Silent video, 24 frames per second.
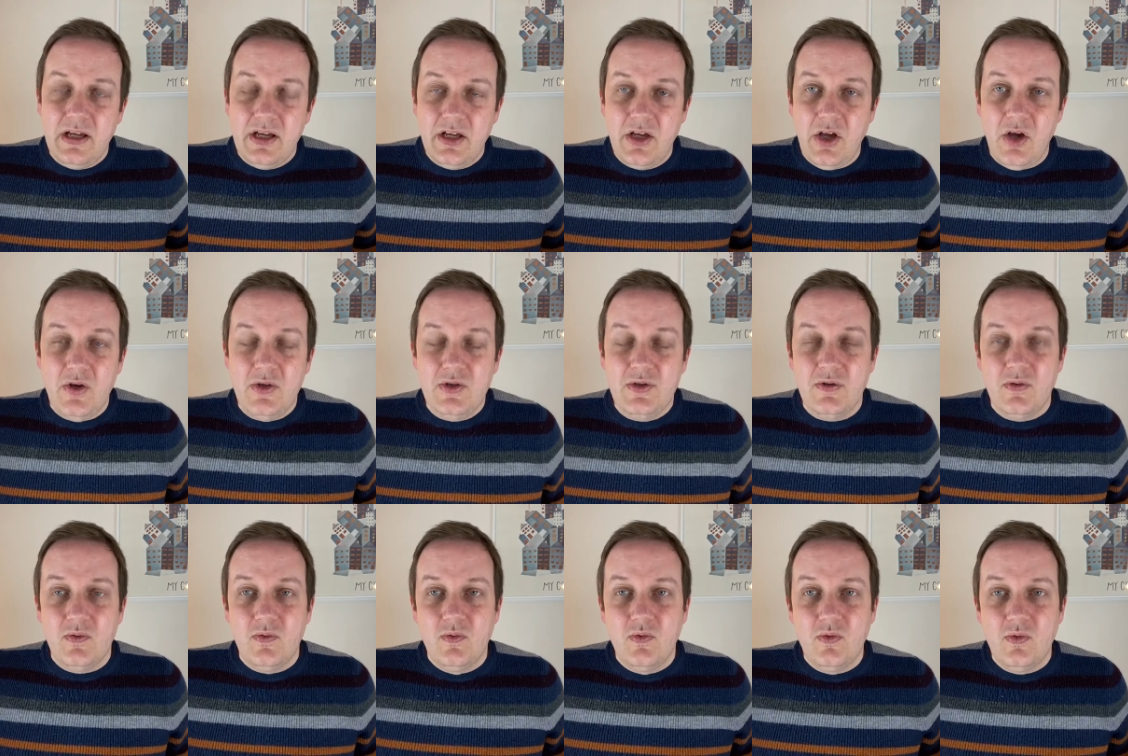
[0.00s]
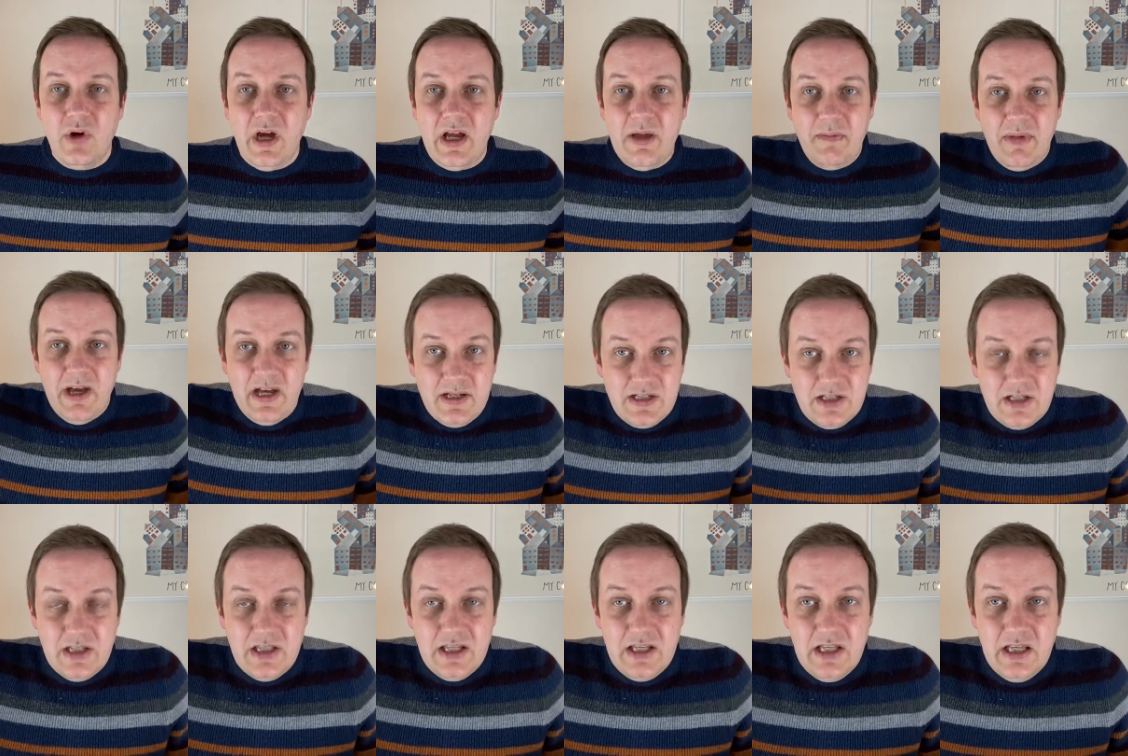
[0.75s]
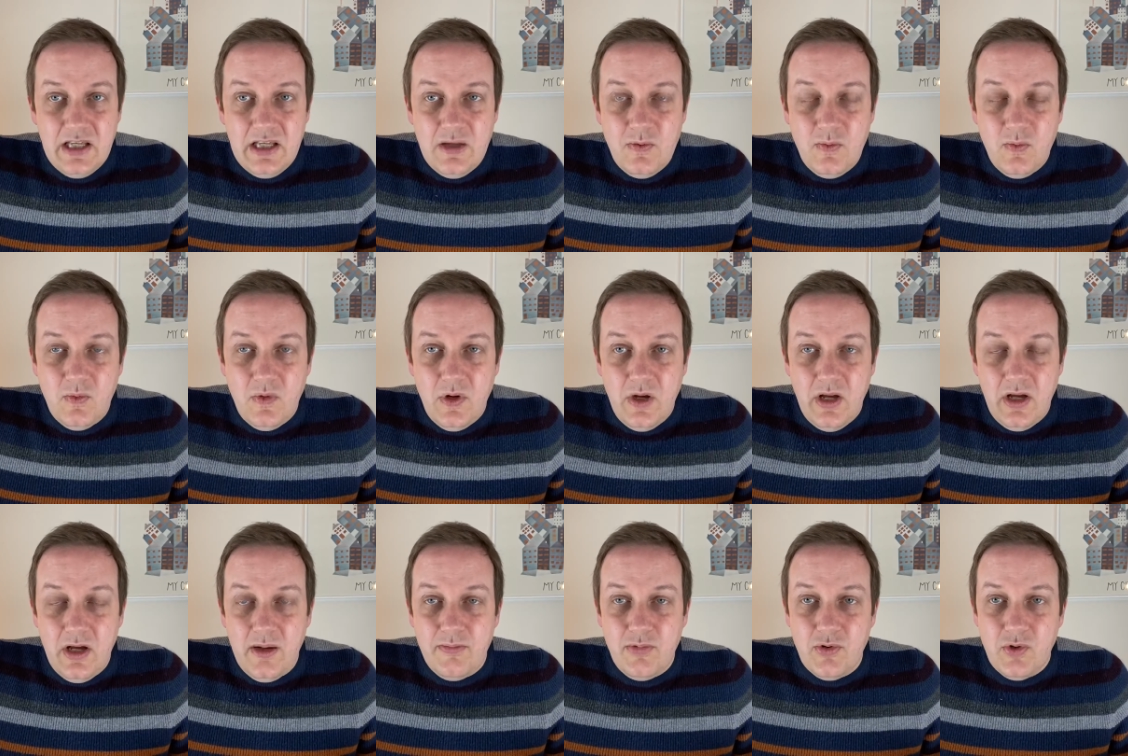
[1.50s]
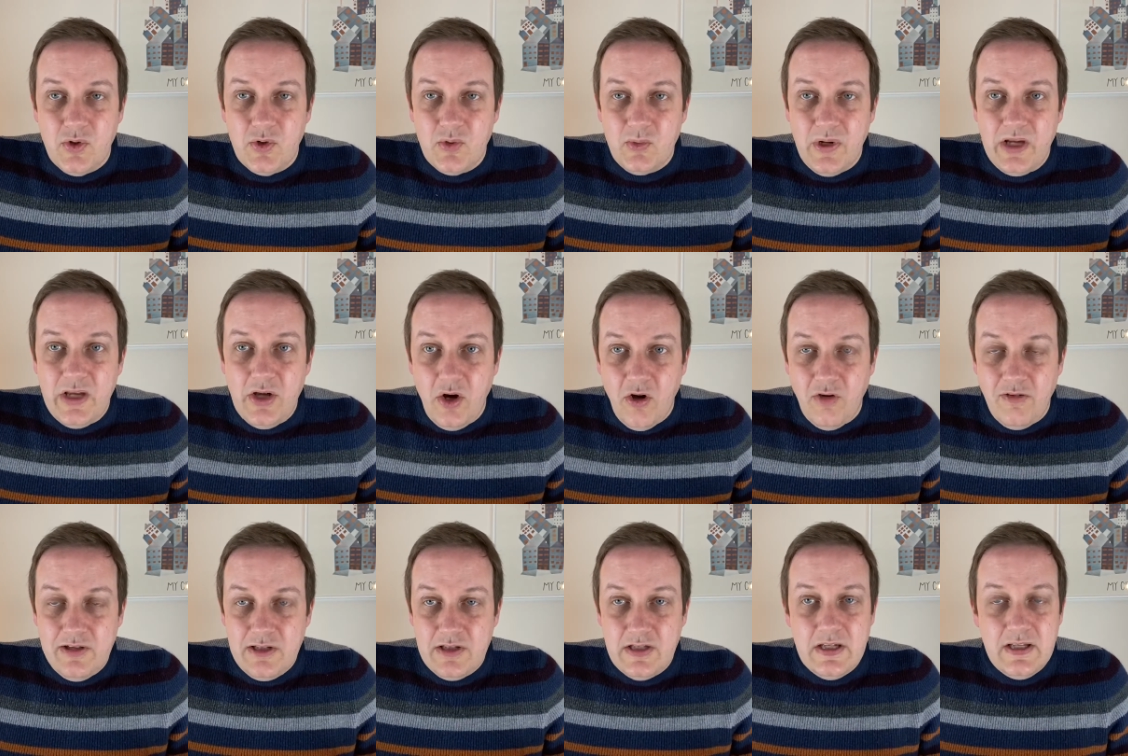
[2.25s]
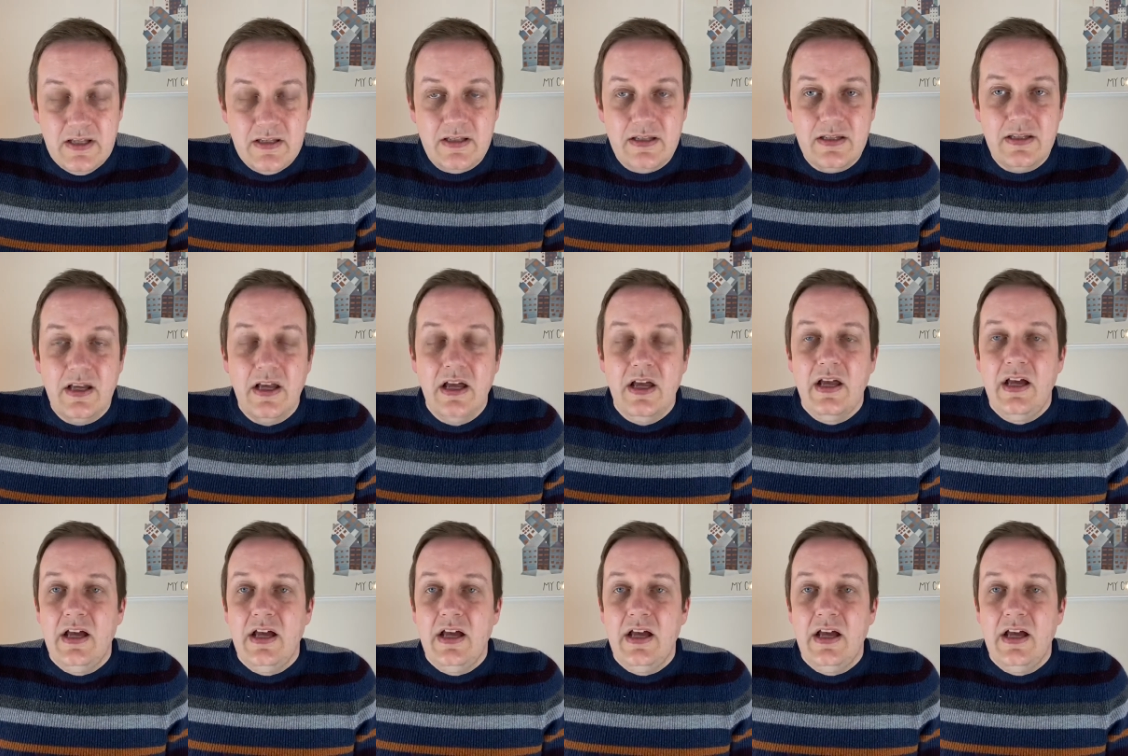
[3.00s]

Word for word: goes right back to the Broadway origins,